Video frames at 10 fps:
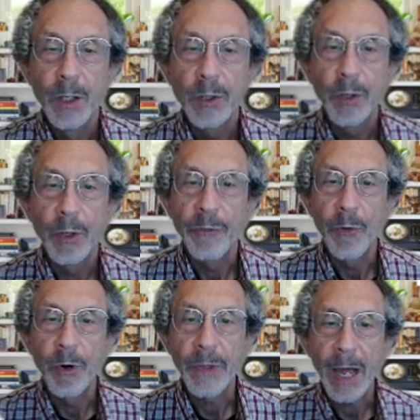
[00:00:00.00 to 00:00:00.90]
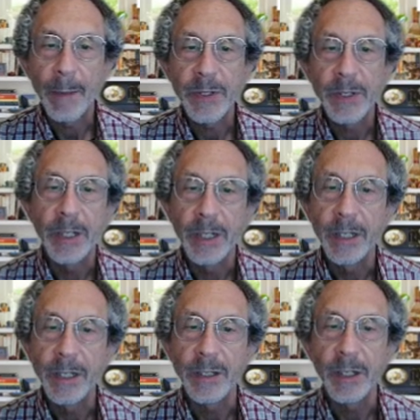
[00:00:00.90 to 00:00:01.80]
So the fourth option
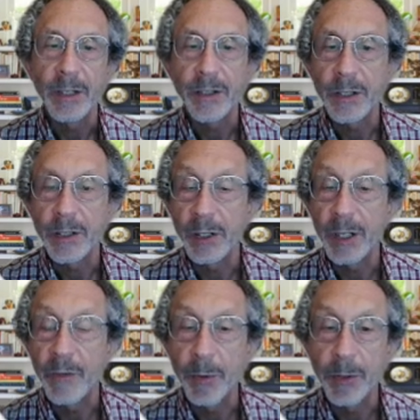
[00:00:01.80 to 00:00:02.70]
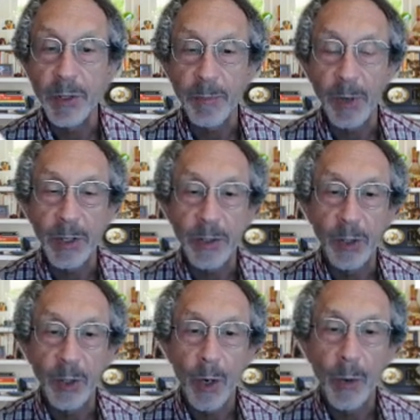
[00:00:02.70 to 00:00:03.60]
is, let's just leave the purchase price
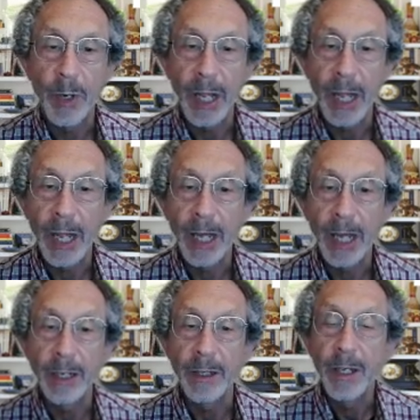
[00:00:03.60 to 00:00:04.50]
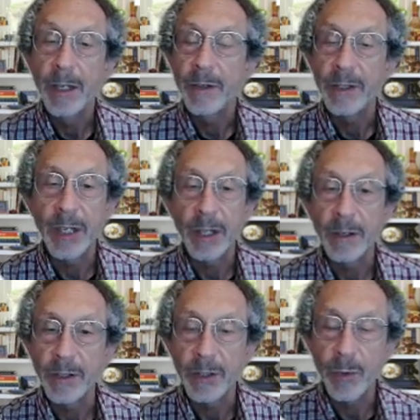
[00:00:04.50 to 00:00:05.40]
alone, and the
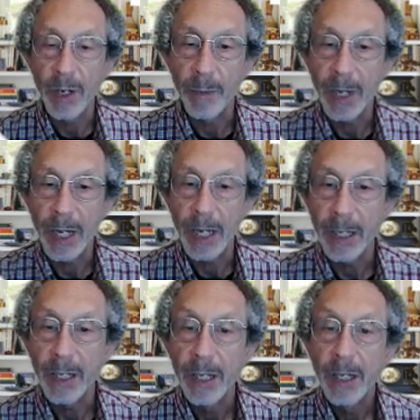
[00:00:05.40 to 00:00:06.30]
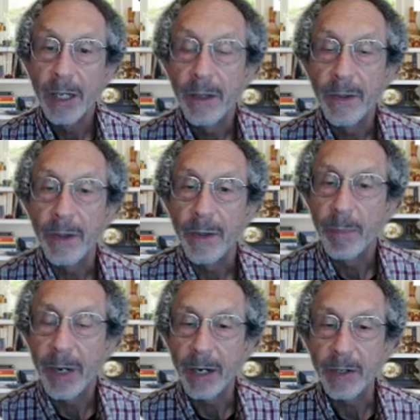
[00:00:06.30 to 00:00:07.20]
seller doesn't want to pay the
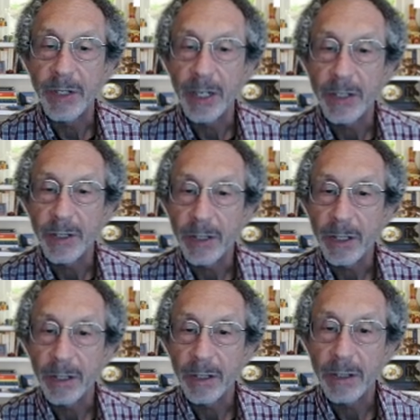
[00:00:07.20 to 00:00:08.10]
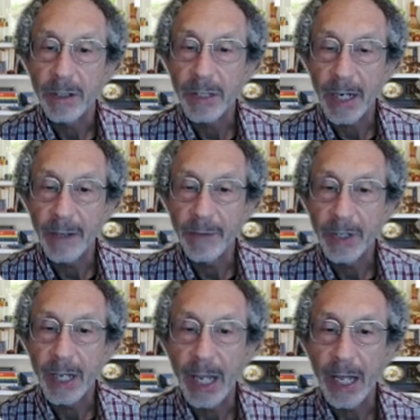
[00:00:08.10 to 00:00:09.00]
buyer's agent side of it,
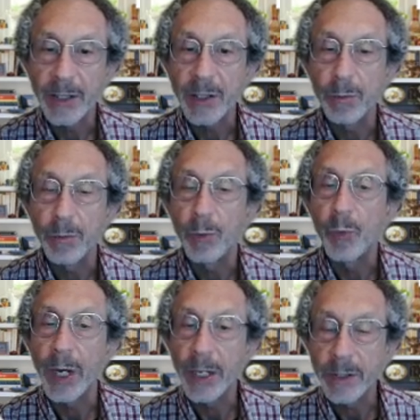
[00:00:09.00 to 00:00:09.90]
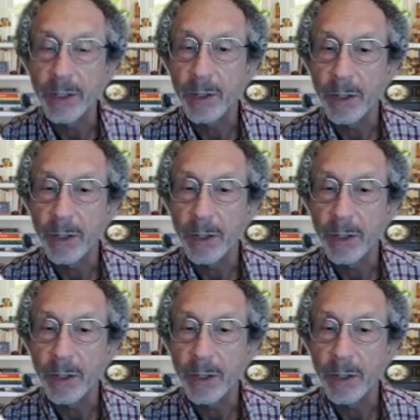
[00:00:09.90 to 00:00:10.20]
and so we'll raise the